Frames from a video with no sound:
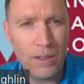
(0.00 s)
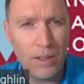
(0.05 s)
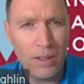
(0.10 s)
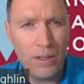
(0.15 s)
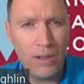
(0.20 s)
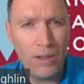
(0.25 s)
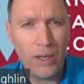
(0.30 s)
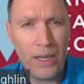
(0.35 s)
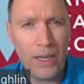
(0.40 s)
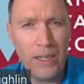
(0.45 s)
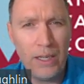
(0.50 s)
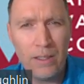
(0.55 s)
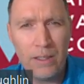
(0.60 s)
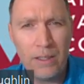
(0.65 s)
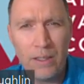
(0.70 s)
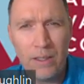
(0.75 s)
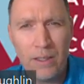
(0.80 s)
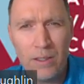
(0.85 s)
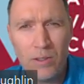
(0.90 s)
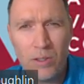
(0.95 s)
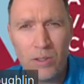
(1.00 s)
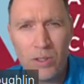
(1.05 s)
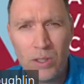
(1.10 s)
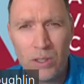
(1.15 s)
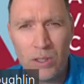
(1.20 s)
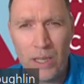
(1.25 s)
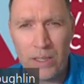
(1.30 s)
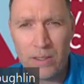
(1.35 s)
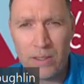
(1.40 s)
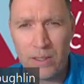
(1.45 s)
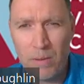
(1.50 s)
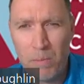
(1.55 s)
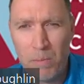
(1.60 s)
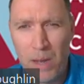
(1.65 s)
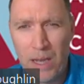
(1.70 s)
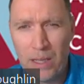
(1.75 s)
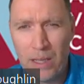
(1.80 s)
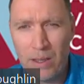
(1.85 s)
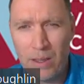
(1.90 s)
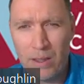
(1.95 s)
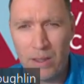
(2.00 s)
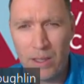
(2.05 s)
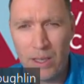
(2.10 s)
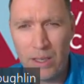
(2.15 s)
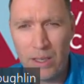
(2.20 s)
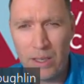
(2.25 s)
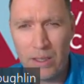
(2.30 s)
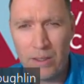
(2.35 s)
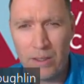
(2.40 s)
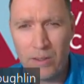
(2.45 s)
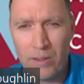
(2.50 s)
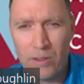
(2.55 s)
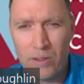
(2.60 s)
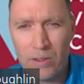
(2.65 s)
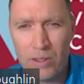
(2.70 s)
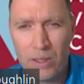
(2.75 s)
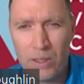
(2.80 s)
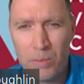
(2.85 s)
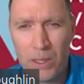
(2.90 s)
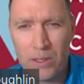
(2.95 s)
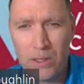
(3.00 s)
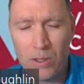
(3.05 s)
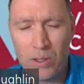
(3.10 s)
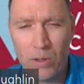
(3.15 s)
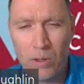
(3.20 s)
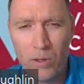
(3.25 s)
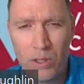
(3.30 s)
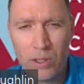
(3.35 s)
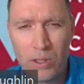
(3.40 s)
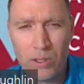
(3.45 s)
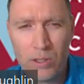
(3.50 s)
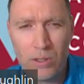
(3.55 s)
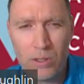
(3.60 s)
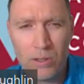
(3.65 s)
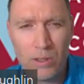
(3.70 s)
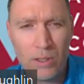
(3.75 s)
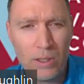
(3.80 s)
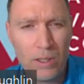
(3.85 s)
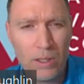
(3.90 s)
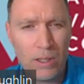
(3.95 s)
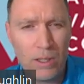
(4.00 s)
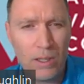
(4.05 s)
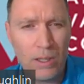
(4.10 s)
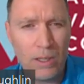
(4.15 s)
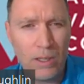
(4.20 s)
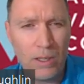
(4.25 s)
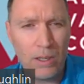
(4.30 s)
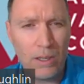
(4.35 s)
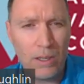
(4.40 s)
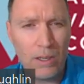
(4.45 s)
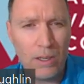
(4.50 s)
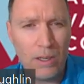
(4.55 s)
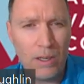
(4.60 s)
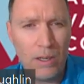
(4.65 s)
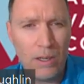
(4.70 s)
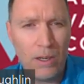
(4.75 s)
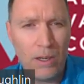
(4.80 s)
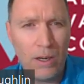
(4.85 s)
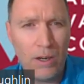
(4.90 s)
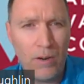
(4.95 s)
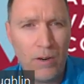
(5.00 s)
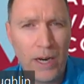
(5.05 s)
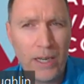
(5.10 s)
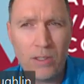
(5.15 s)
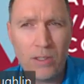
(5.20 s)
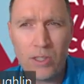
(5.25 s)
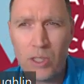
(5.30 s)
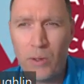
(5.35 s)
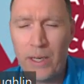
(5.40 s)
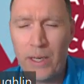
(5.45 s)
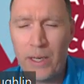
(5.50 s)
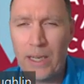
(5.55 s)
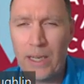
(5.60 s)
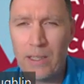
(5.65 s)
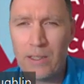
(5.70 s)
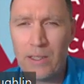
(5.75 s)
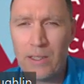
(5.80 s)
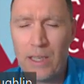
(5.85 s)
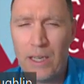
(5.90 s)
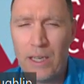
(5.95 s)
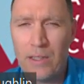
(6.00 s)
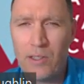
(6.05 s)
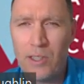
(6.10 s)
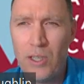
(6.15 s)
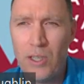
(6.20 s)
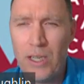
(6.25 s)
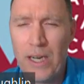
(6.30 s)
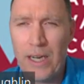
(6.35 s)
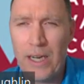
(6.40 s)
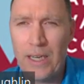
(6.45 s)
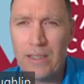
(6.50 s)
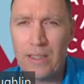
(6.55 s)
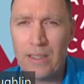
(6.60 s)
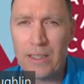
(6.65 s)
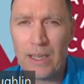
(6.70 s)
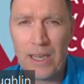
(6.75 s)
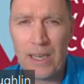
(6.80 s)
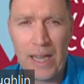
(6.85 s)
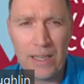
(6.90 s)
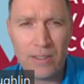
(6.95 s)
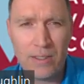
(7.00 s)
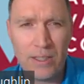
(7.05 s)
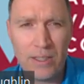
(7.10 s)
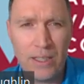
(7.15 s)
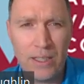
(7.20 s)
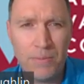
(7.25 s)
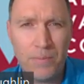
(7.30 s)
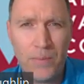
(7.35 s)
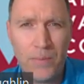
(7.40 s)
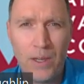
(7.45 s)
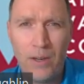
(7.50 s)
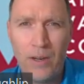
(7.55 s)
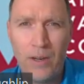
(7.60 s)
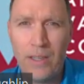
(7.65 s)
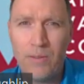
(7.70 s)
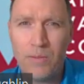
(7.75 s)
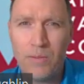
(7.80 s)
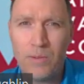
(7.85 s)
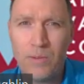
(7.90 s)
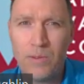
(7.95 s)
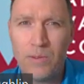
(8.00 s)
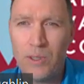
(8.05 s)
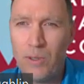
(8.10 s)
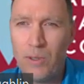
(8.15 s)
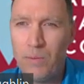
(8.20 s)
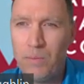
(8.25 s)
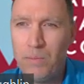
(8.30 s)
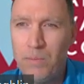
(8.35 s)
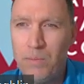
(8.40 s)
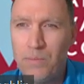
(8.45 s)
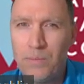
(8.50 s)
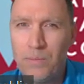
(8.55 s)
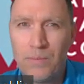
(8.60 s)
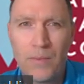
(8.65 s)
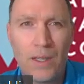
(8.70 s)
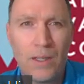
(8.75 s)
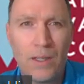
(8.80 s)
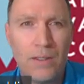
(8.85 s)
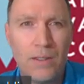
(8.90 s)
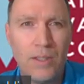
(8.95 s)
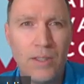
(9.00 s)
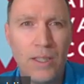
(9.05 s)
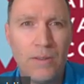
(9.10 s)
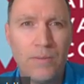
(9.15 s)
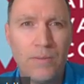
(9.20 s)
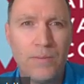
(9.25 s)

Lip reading: Okay, so that's the main things about the course. All right, so I guess I'll see you guys in class then. All right, so see you.